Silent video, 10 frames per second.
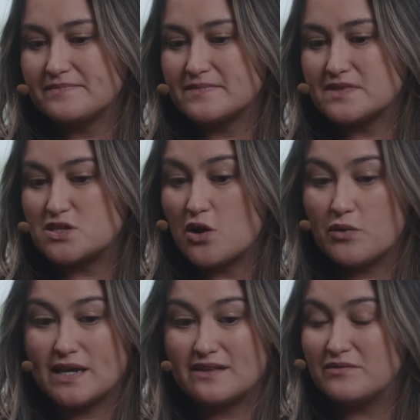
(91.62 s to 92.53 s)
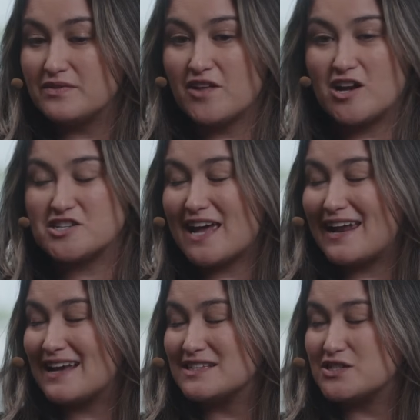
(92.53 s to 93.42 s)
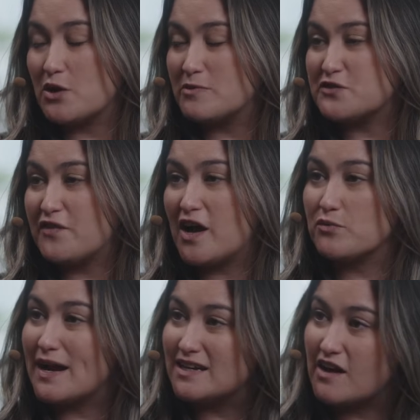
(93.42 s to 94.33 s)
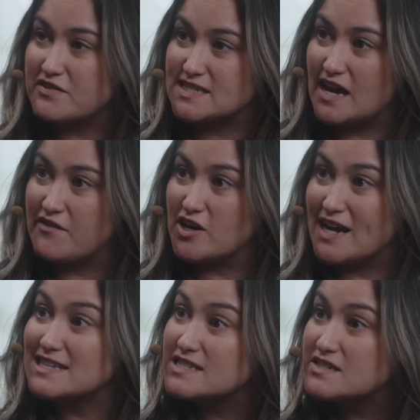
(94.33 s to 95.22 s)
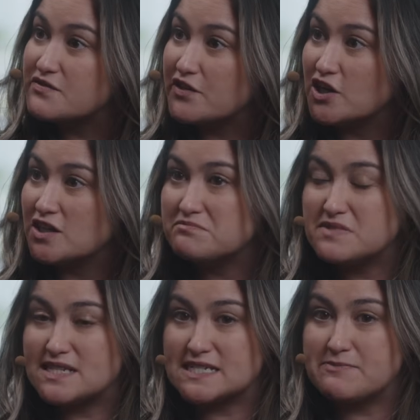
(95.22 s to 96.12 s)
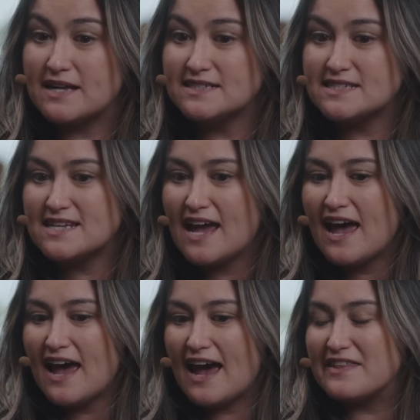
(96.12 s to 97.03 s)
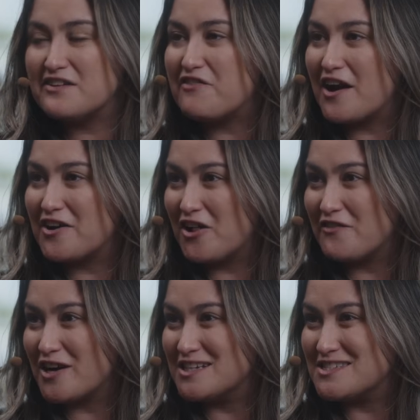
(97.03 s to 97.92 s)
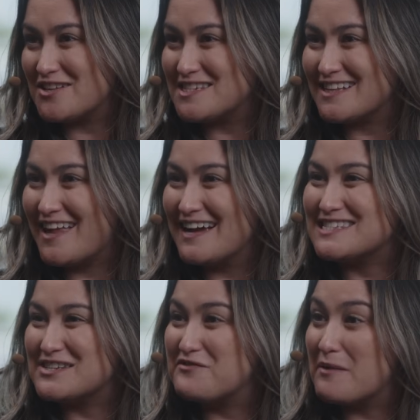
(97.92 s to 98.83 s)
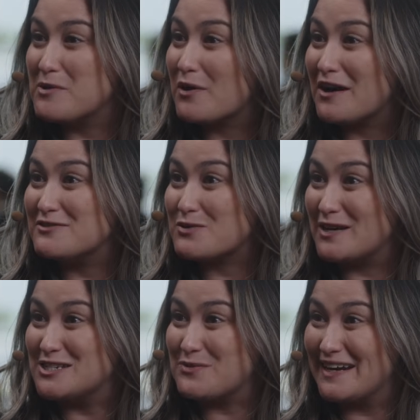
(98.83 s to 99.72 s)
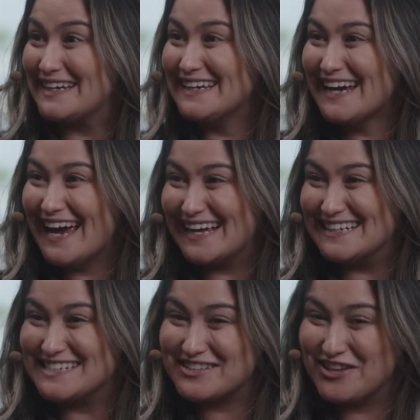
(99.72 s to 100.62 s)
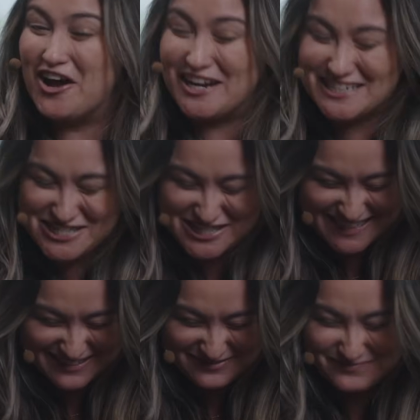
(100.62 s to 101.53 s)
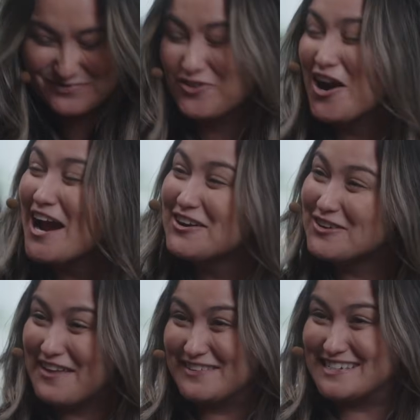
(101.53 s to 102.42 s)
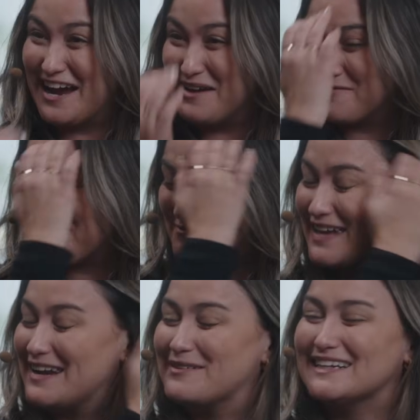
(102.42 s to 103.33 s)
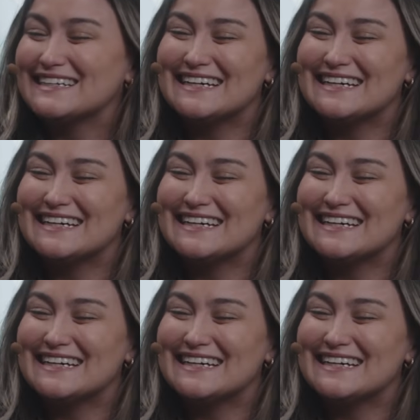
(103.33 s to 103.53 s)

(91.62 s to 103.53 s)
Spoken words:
So we launched that, had so much fun, ran it off the side of our desks for 6 months, and then fired all of our consulting clients in February of 2020 and launched right around the time of the pandemic.